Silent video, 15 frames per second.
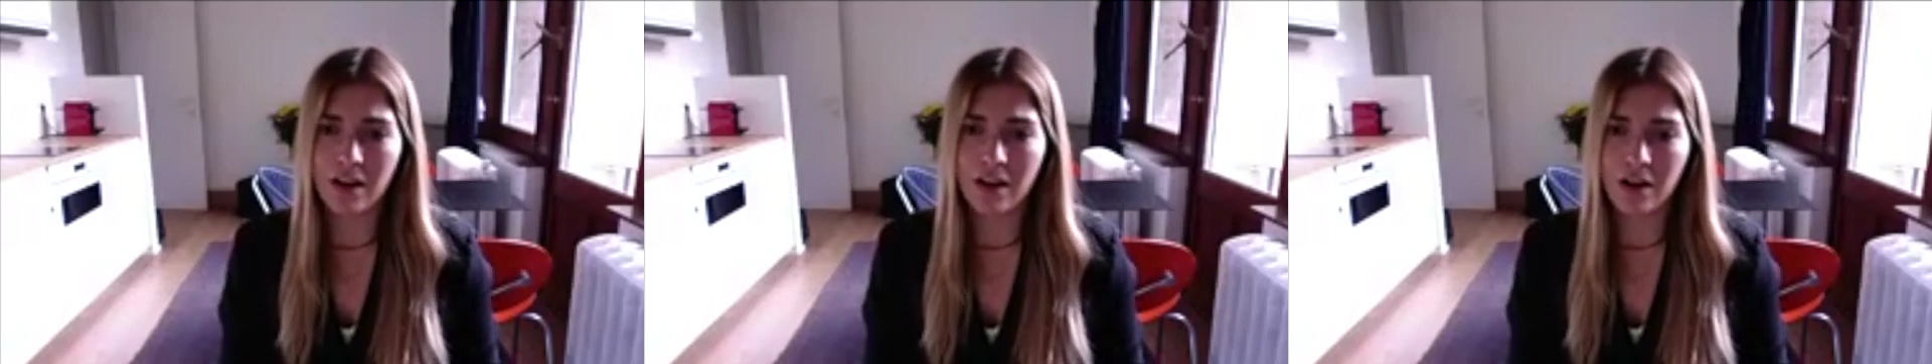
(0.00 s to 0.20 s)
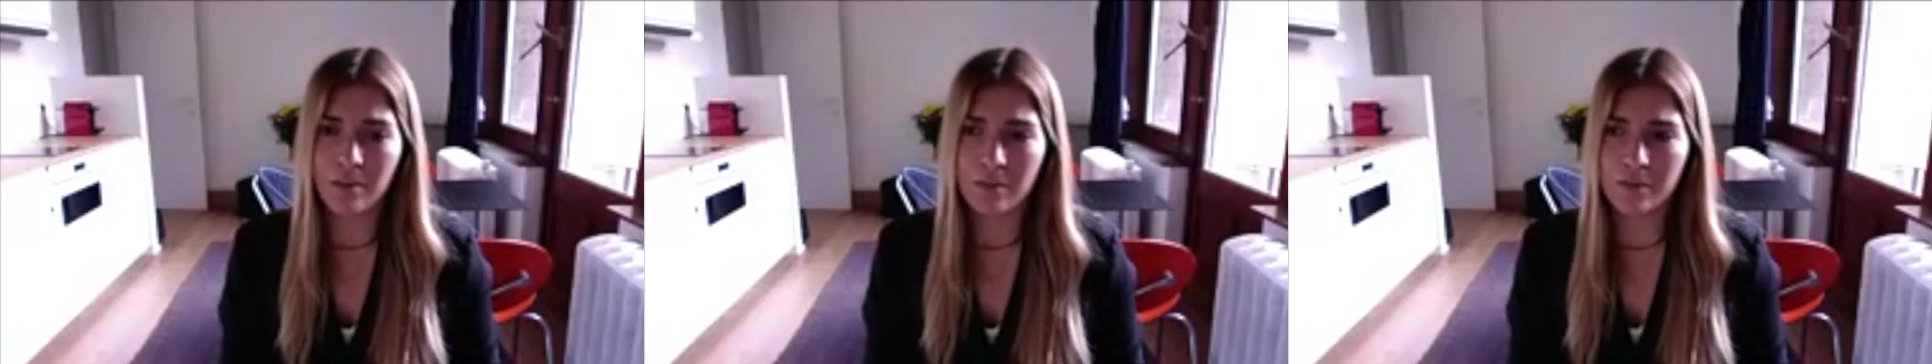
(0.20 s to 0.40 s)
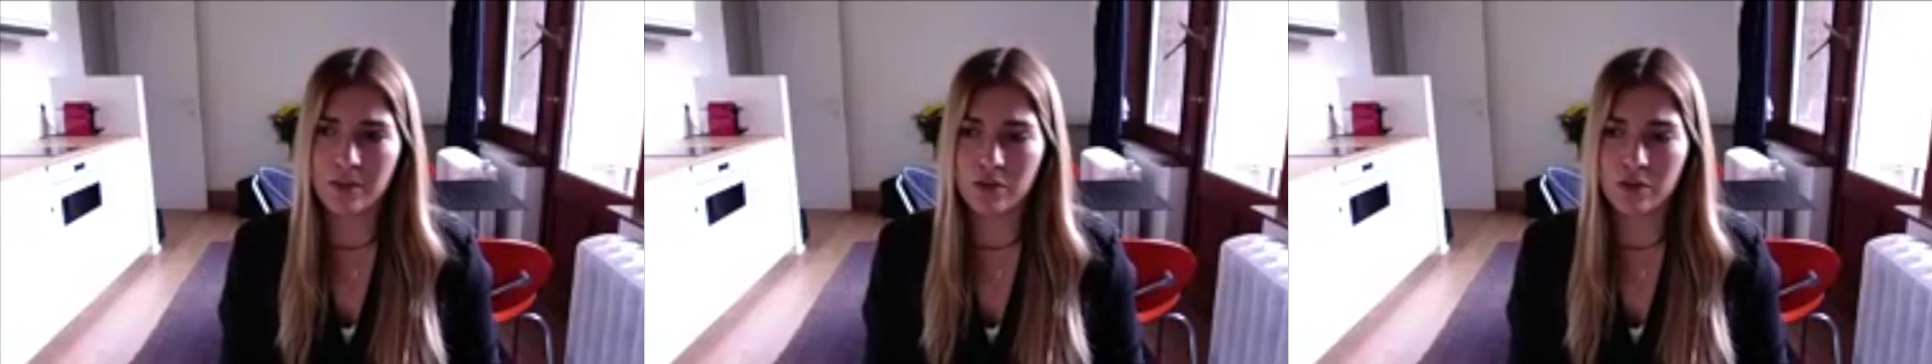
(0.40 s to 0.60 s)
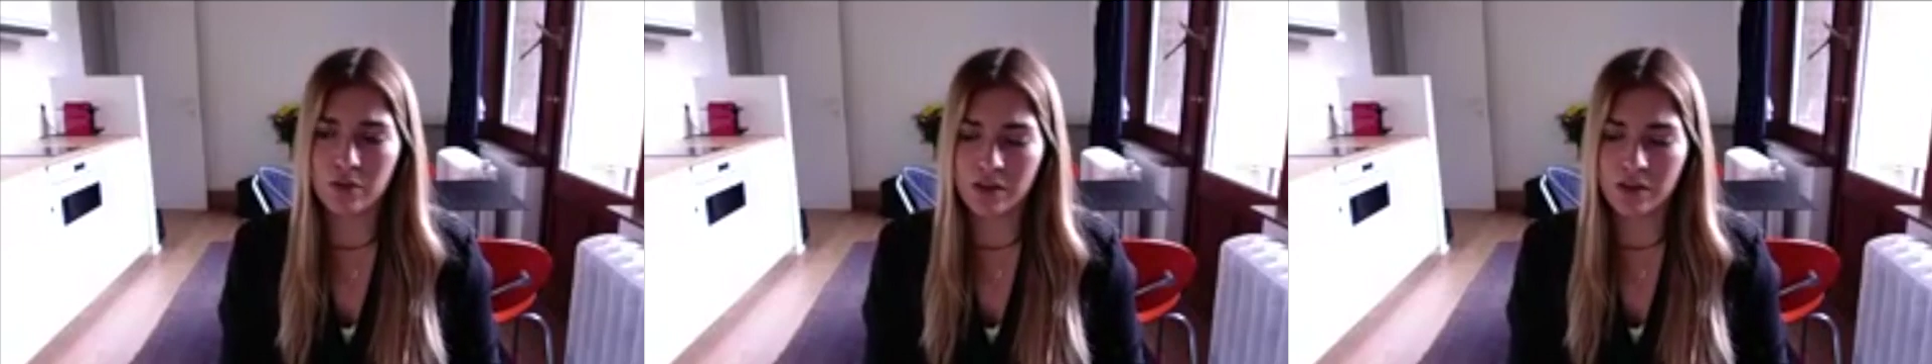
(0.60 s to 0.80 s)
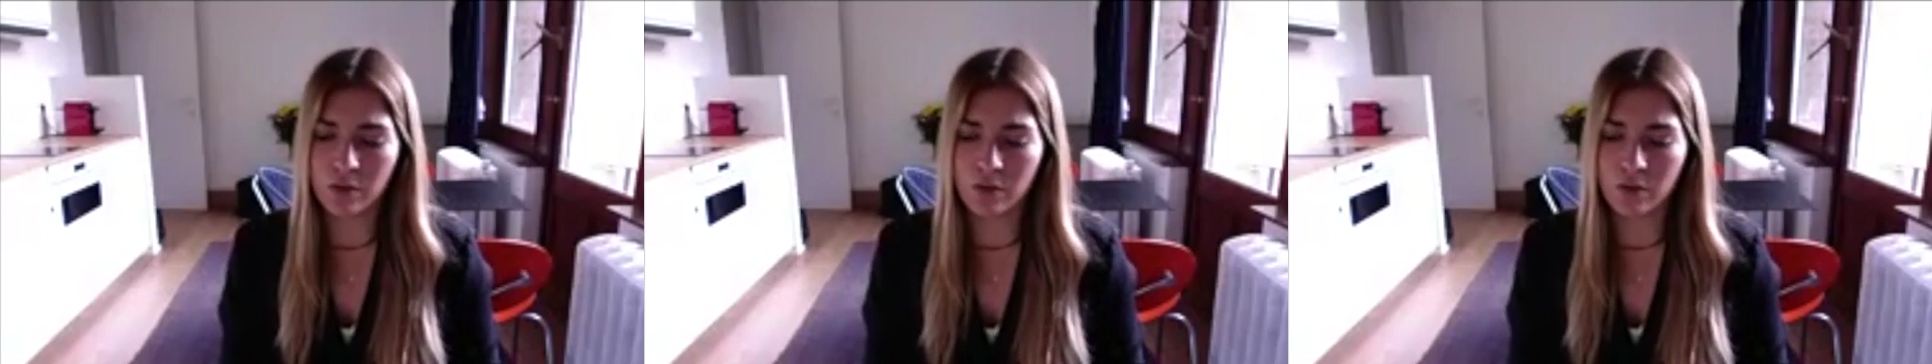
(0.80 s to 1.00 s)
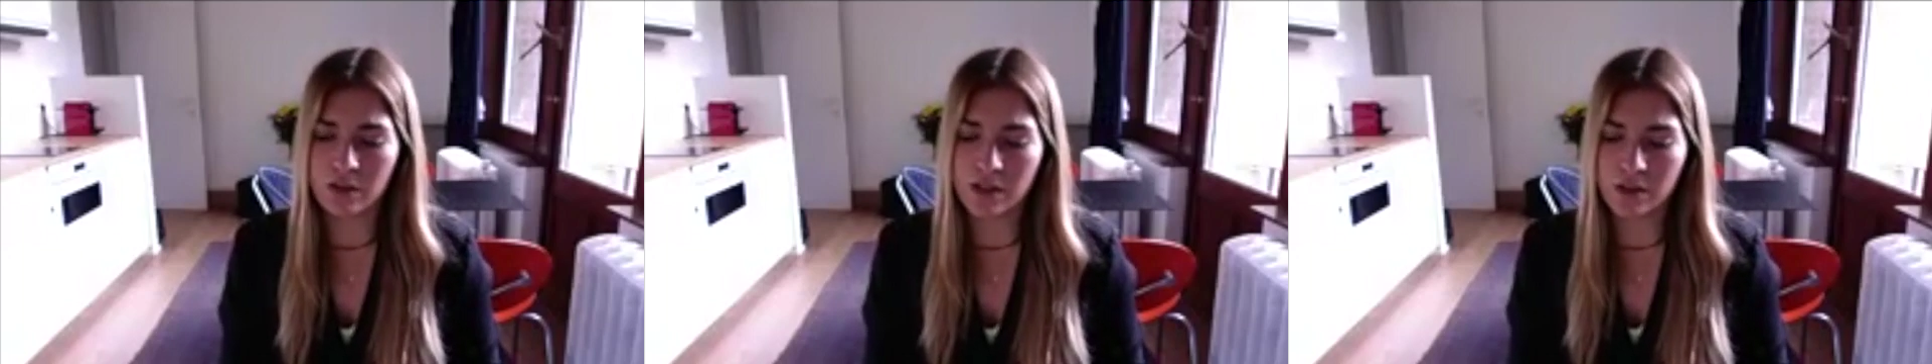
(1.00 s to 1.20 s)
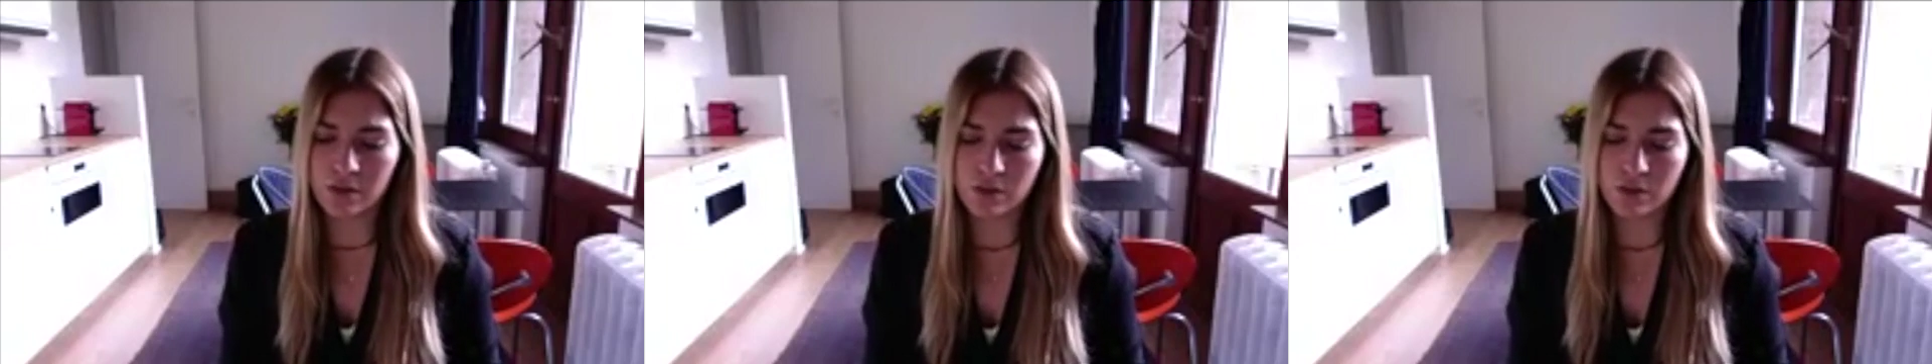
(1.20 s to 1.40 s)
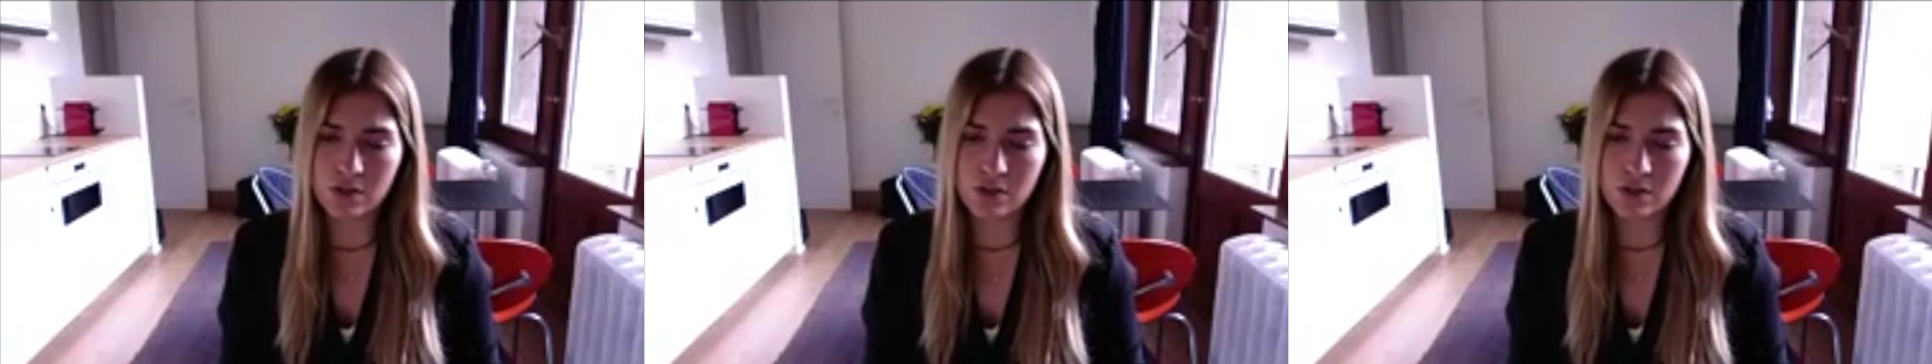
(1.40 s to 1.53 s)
You can only use